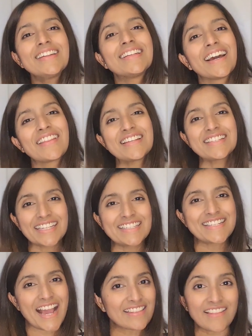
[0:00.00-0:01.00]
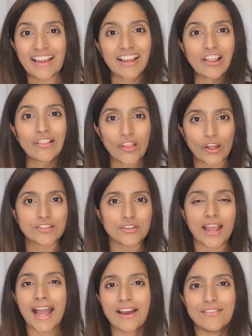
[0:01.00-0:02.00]
Now, this can sound like a lot,
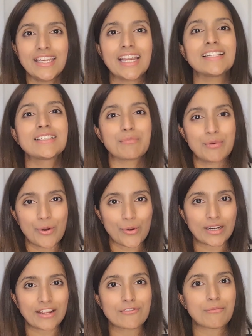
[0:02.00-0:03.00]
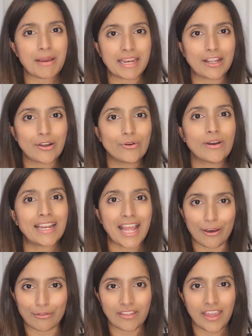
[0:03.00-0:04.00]
so having a supportive medical and
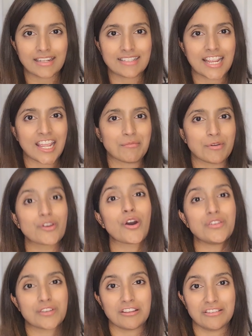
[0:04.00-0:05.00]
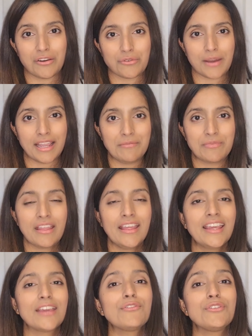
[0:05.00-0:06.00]
healthcare team goes a long way.
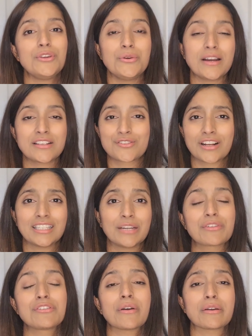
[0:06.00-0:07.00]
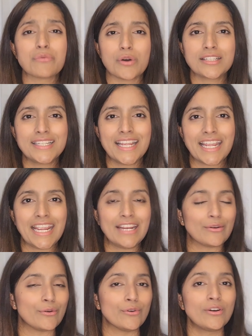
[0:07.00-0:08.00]
If you are struggling with knowing what to
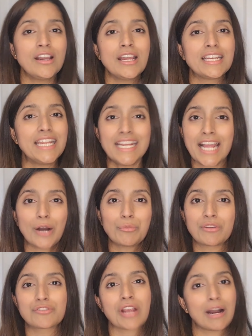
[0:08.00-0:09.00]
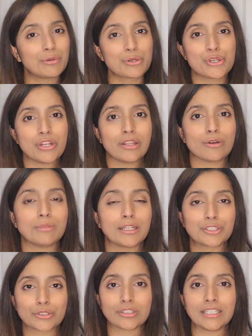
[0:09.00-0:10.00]
eat or need help with troubleshooting your
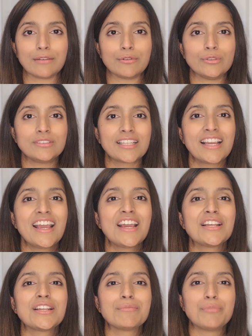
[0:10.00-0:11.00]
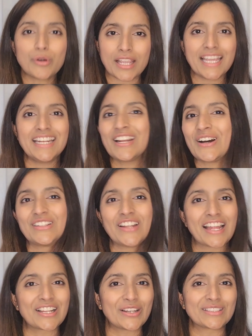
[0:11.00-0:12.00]
blood sugar levels, book in an
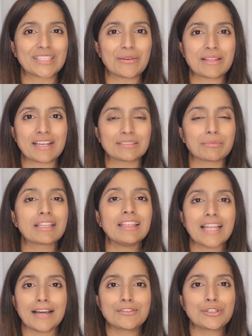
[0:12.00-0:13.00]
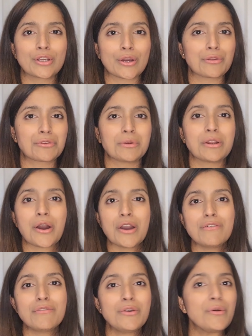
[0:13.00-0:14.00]
online consult with us. We'd love to go through an
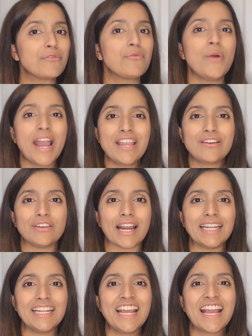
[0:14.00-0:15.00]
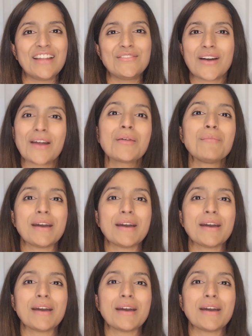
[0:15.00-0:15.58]
overview of where you're at and find the